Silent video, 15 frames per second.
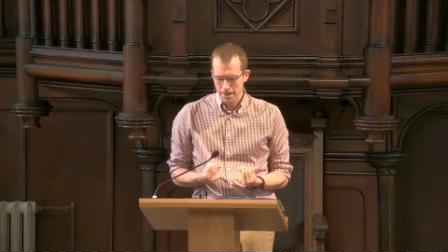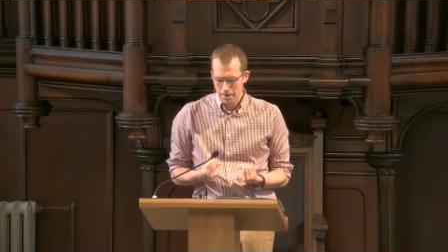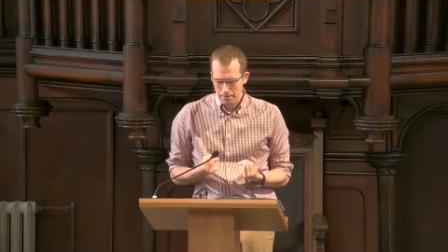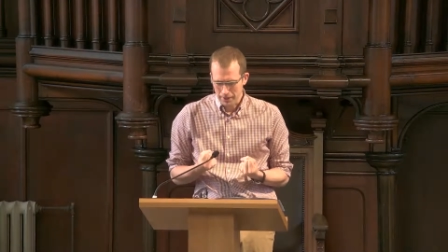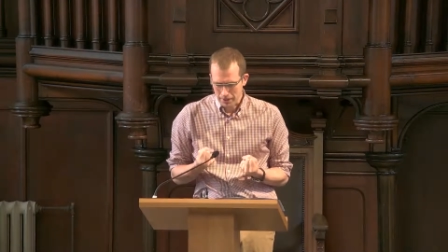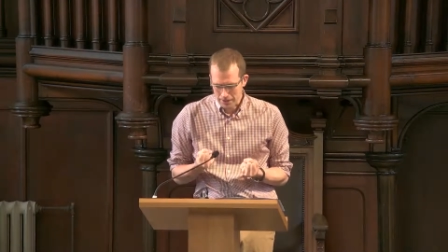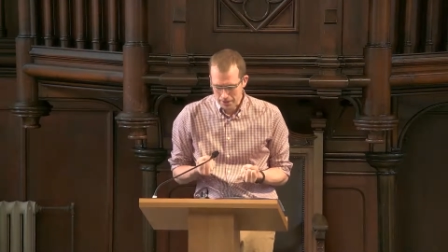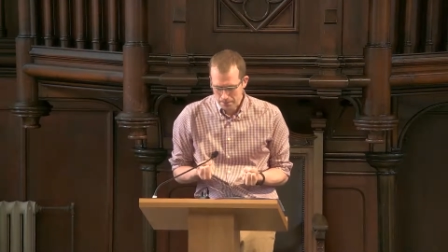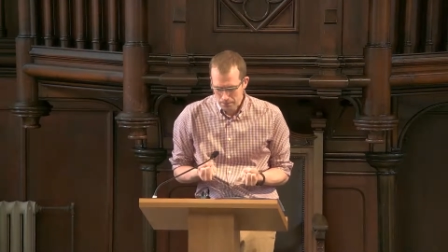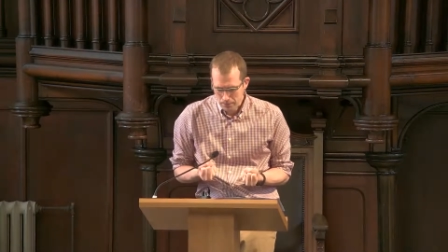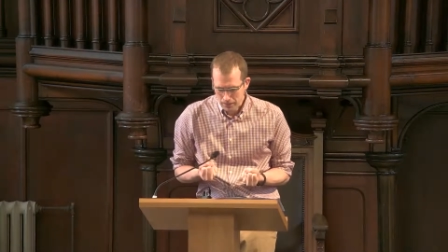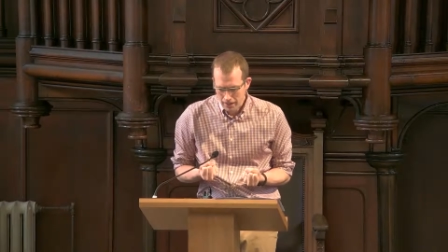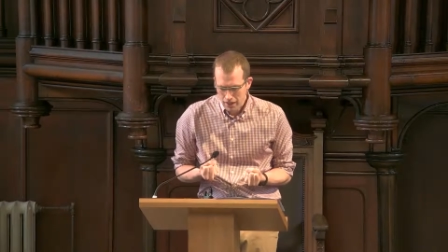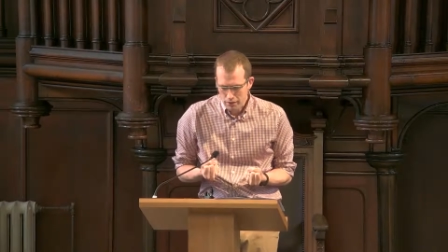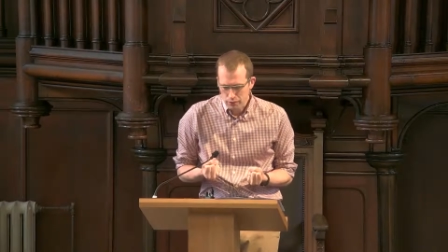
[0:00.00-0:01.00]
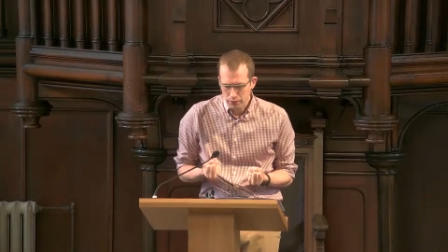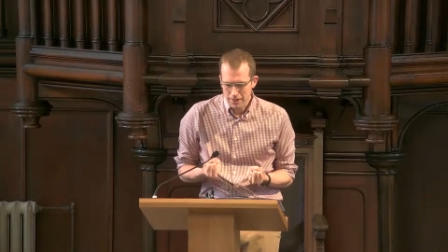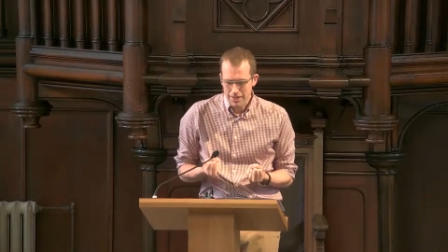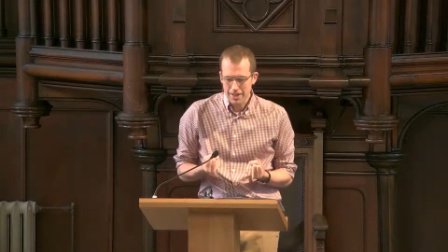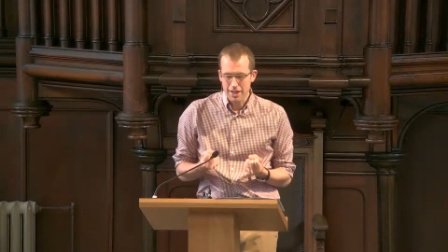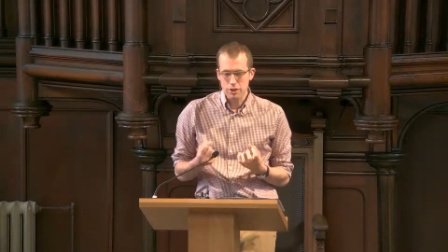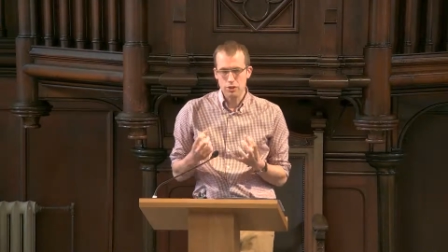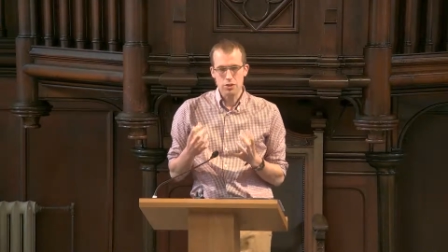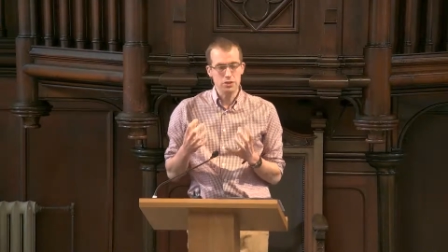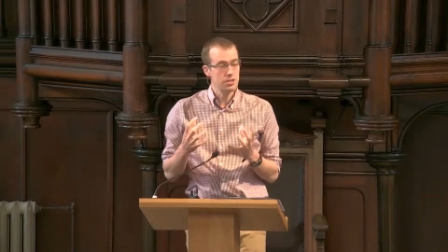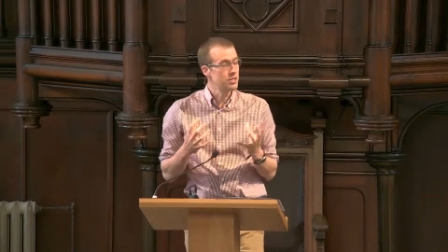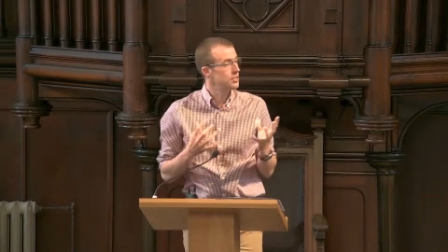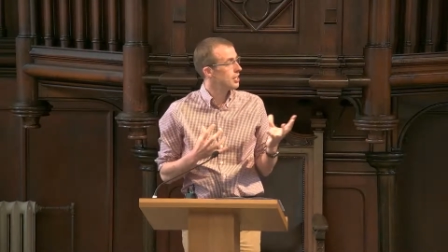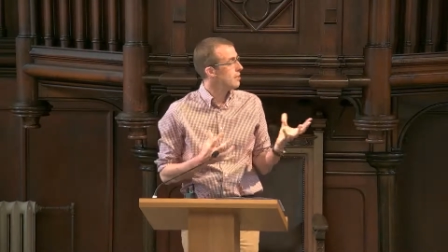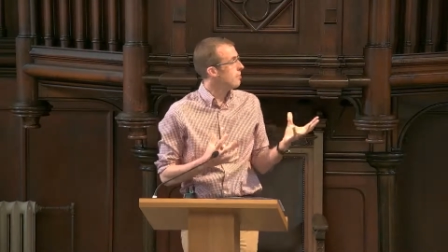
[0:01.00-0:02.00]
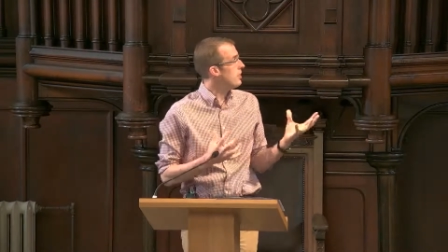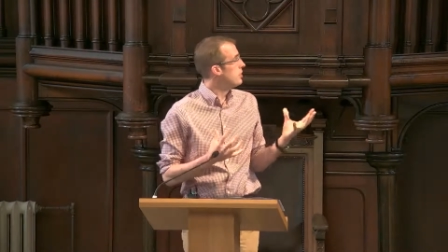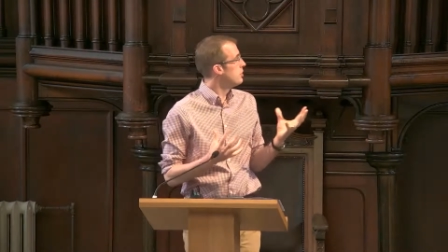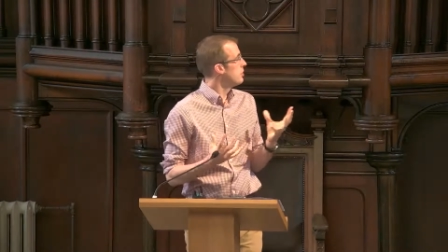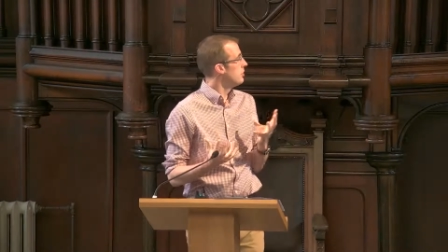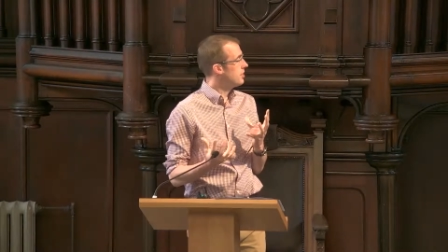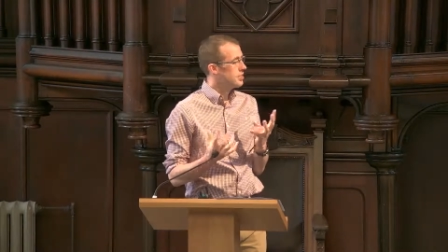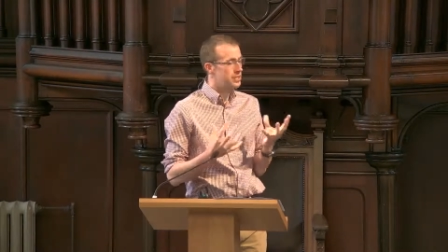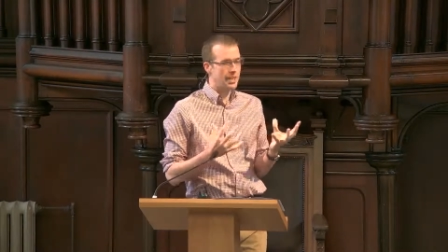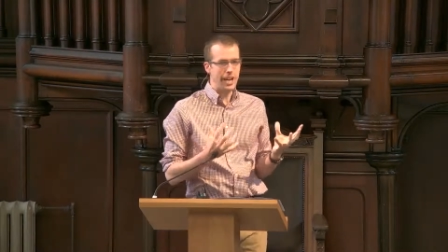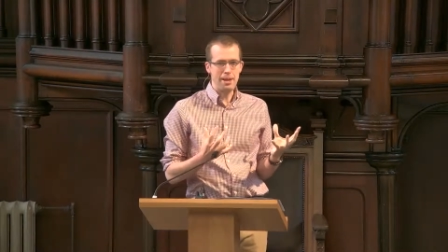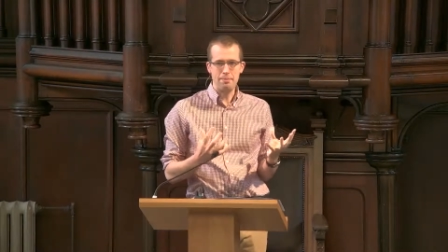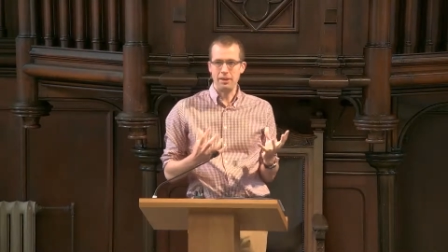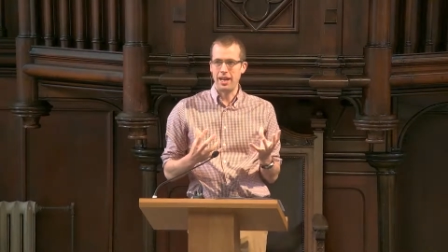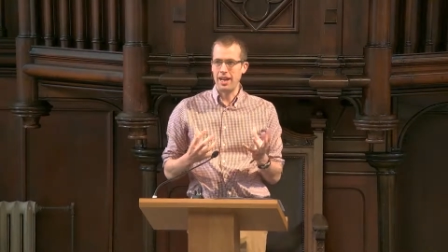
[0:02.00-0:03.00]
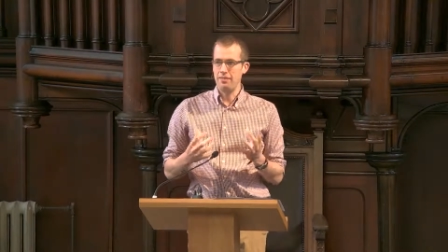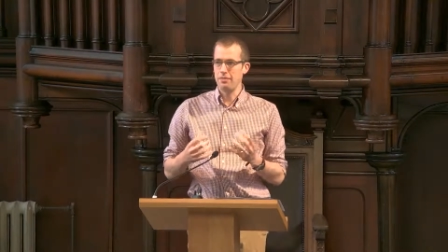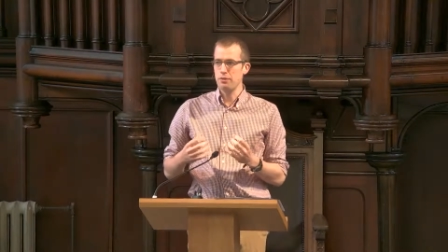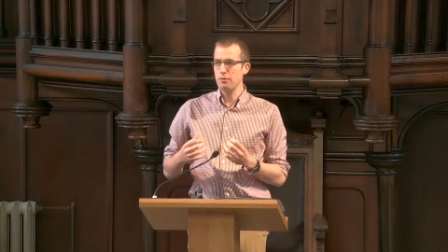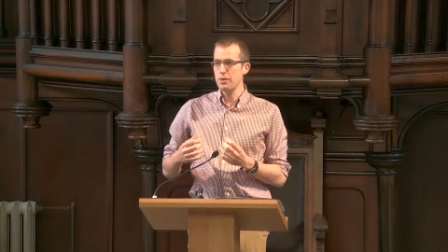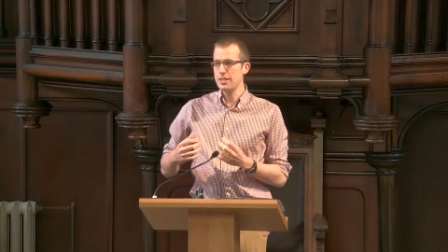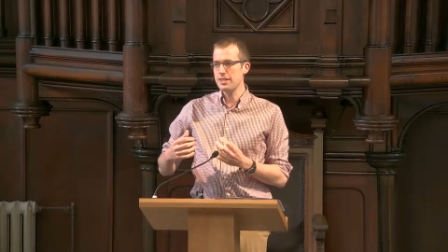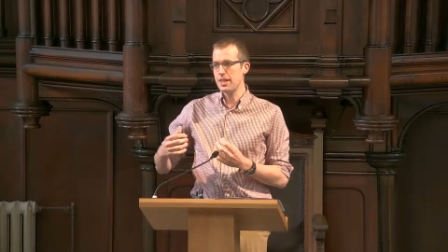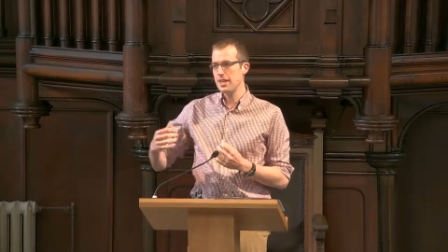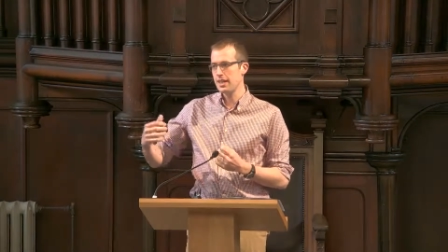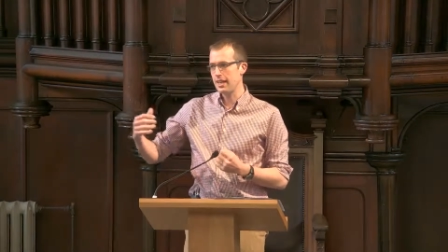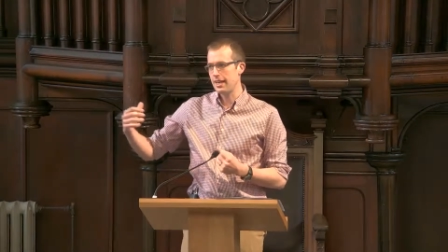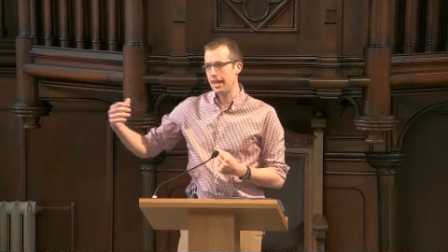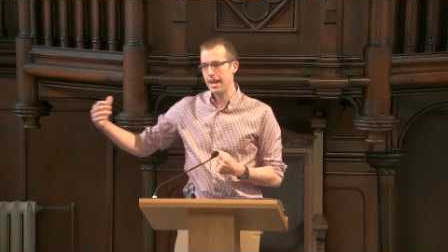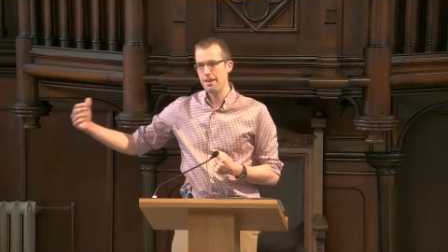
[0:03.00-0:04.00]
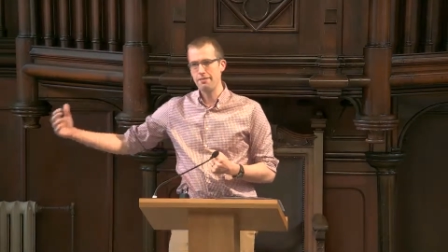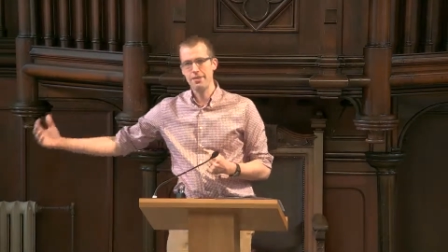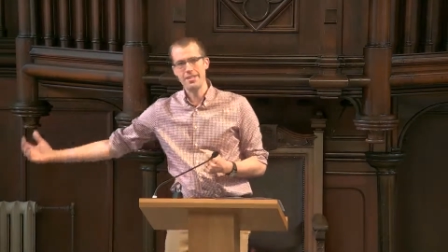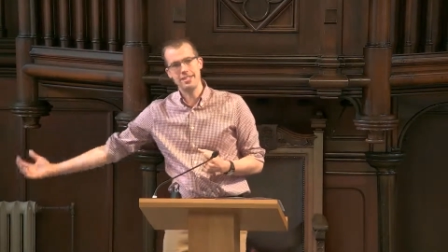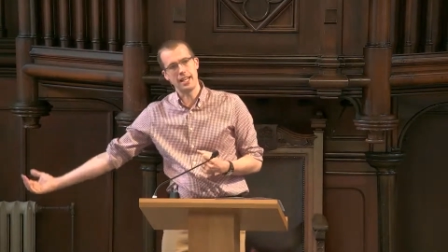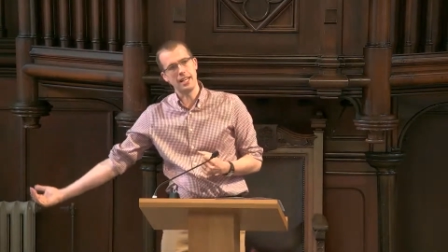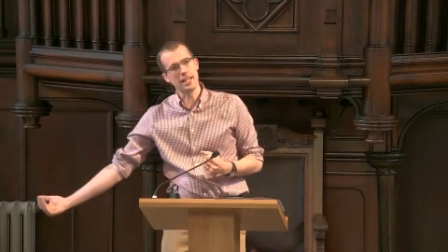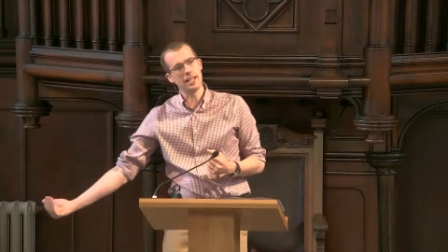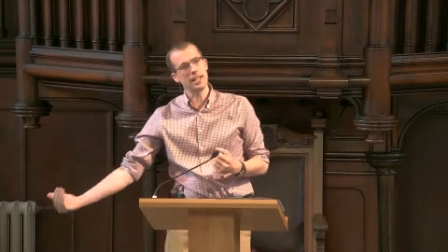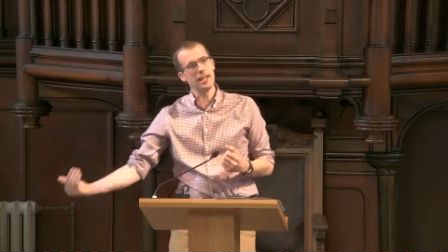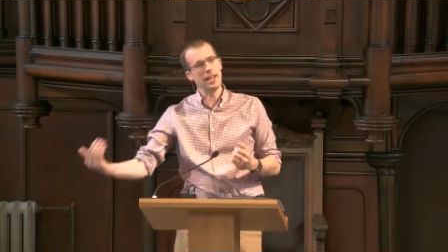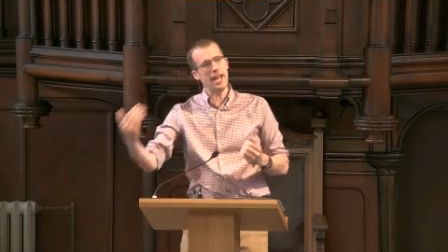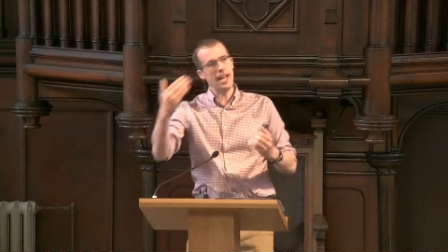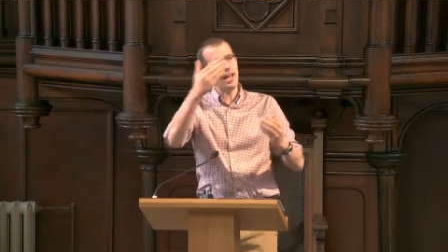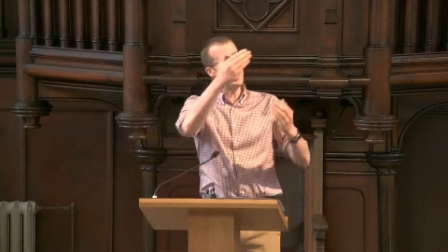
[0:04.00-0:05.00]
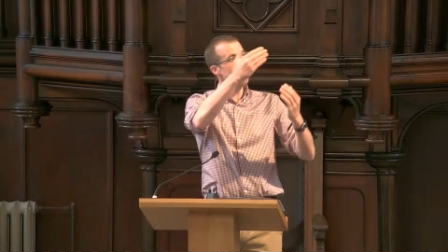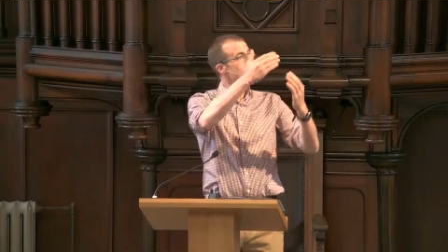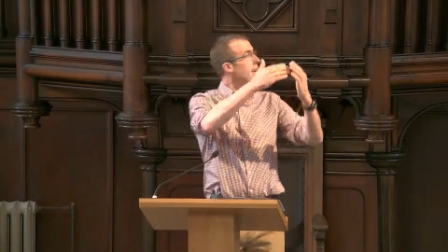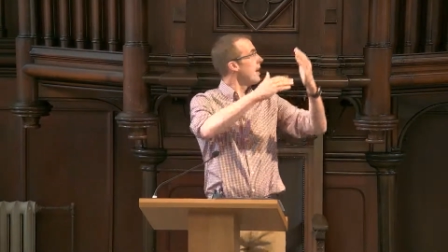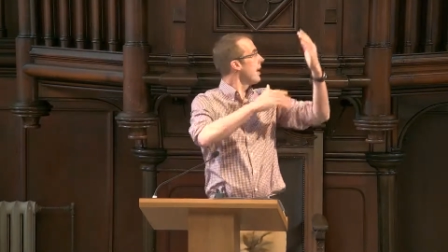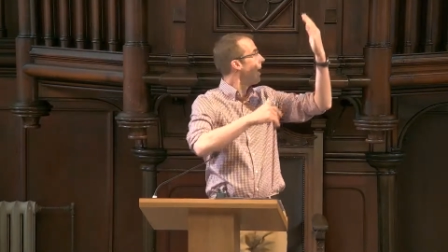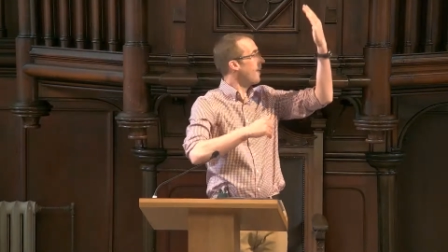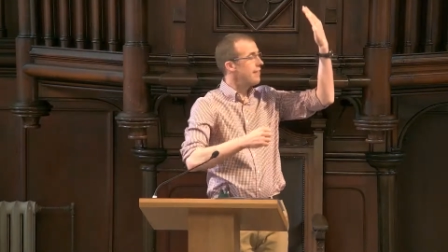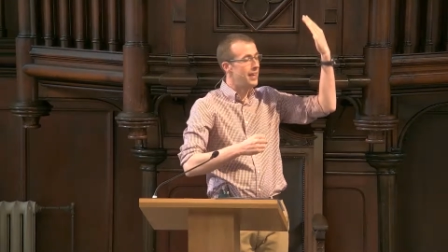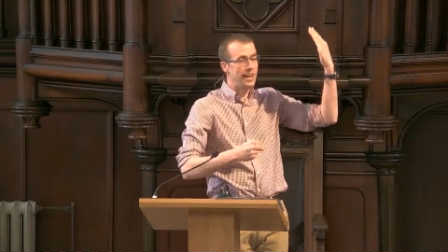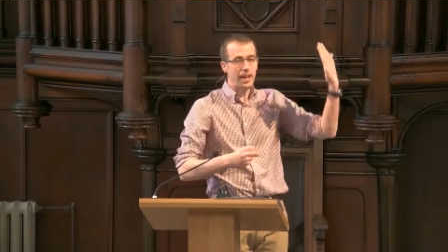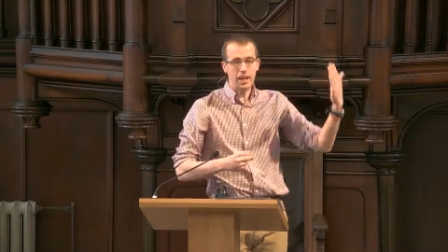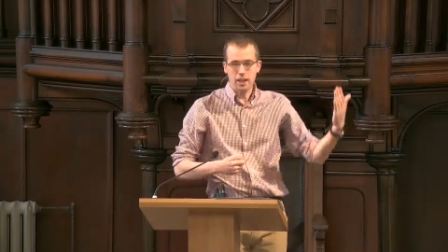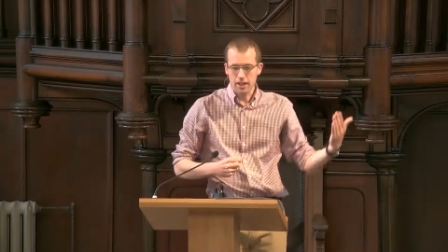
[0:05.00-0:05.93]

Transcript: Because if we use this image to describe life, if we say that life is a climb and then a